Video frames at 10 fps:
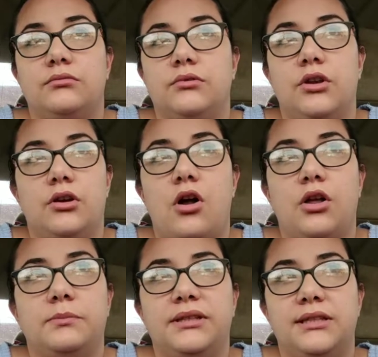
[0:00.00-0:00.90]
they're
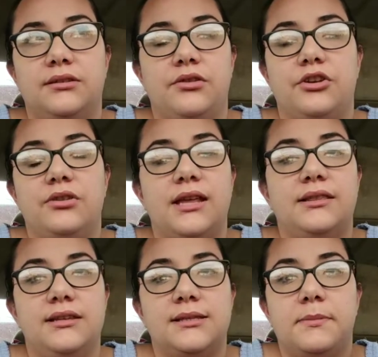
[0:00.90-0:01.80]
called, but they're
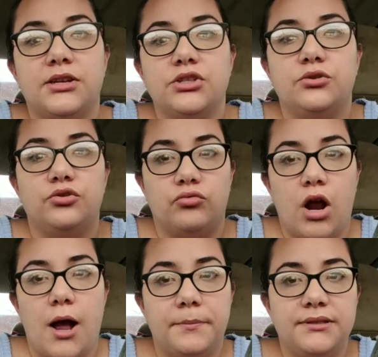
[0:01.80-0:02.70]
these special
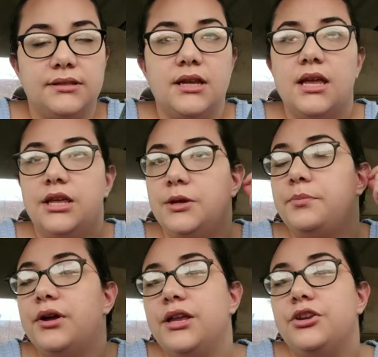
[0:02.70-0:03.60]
drops you
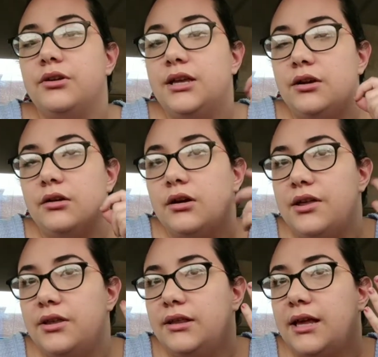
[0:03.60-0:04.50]
put in your ear,
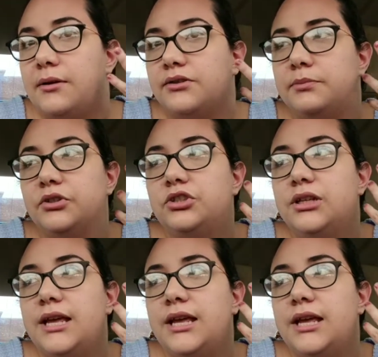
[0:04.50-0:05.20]
and they supposed to